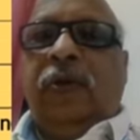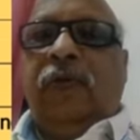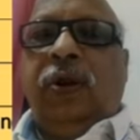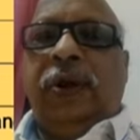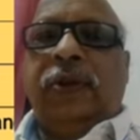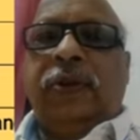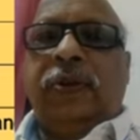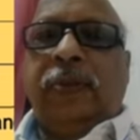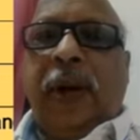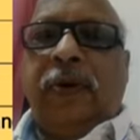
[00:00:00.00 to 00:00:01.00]
What is
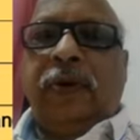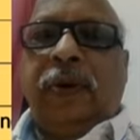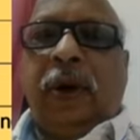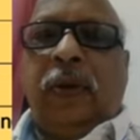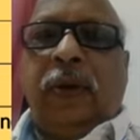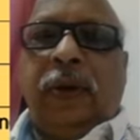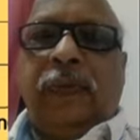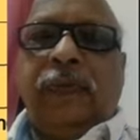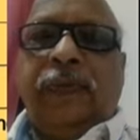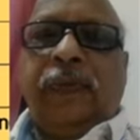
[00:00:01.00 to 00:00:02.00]
microcontroller?
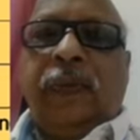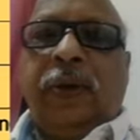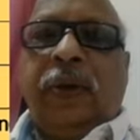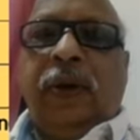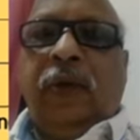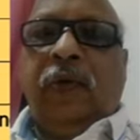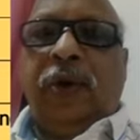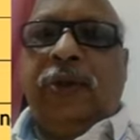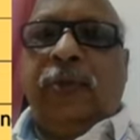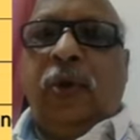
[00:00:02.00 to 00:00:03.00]

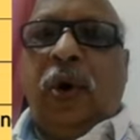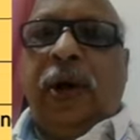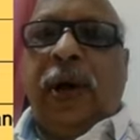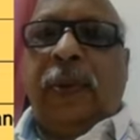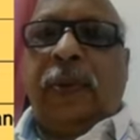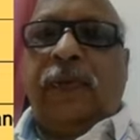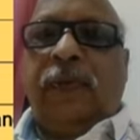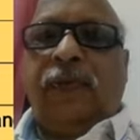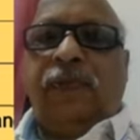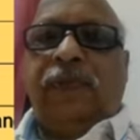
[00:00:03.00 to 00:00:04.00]
What is the block diagram of
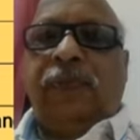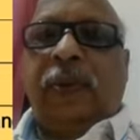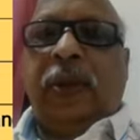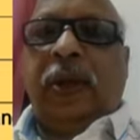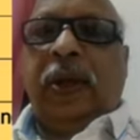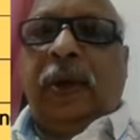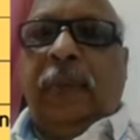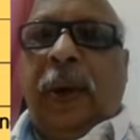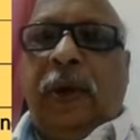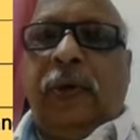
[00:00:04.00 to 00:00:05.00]

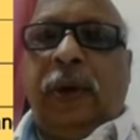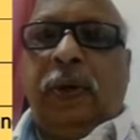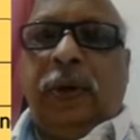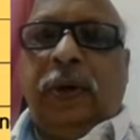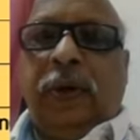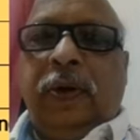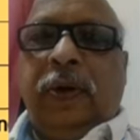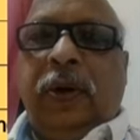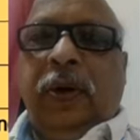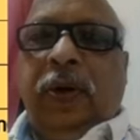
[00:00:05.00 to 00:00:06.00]
microcontroller?
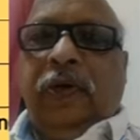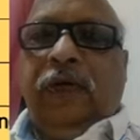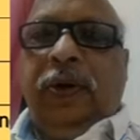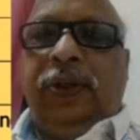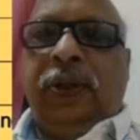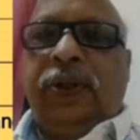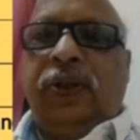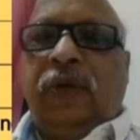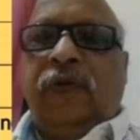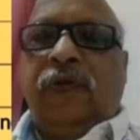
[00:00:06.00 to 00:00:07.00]
Features
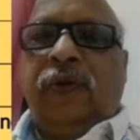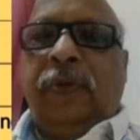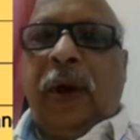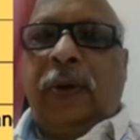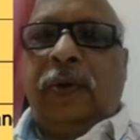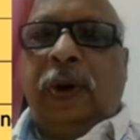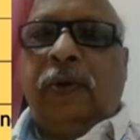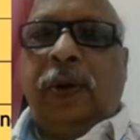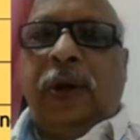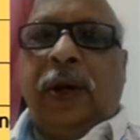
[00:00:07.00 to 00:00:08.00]
of
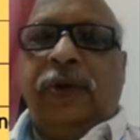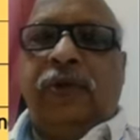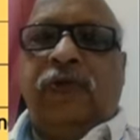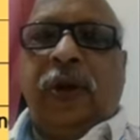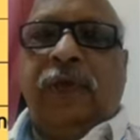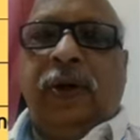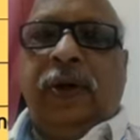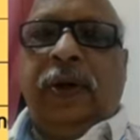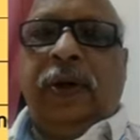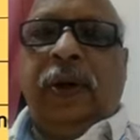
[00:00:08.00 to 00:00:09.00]
microcontroller 8051,
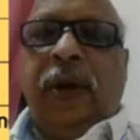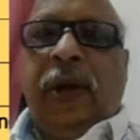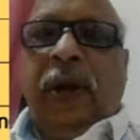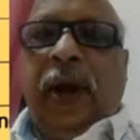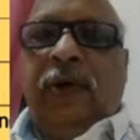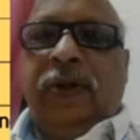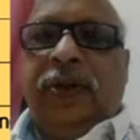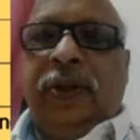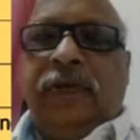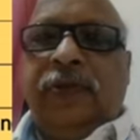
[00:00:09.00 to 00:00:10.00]
and what is
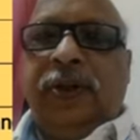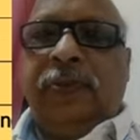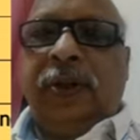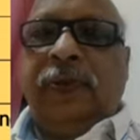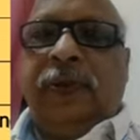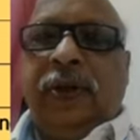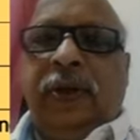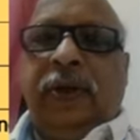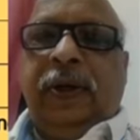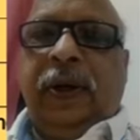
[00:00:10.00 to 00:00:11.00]
the difference
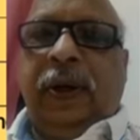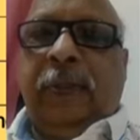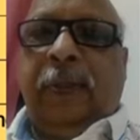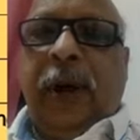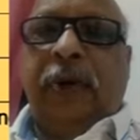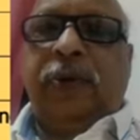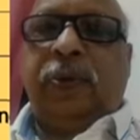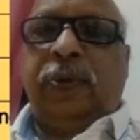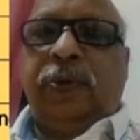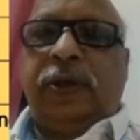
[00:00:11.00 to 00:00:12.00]
between
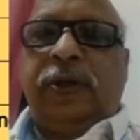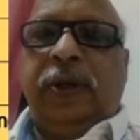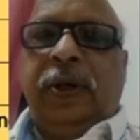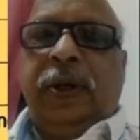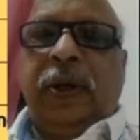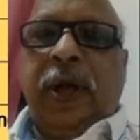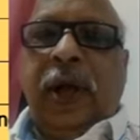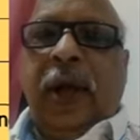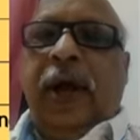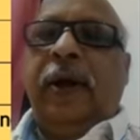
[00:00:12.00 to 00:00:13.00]
microprocessor
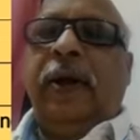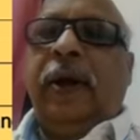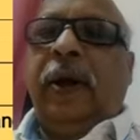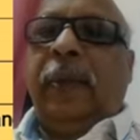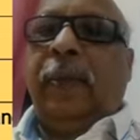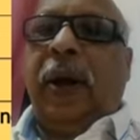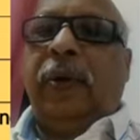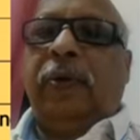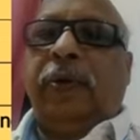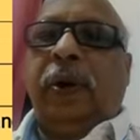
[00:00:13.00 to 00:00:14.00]
and
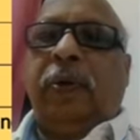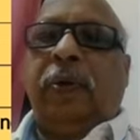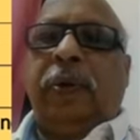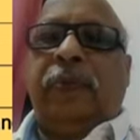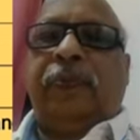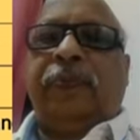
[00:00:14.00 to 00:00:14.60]
microcontroller?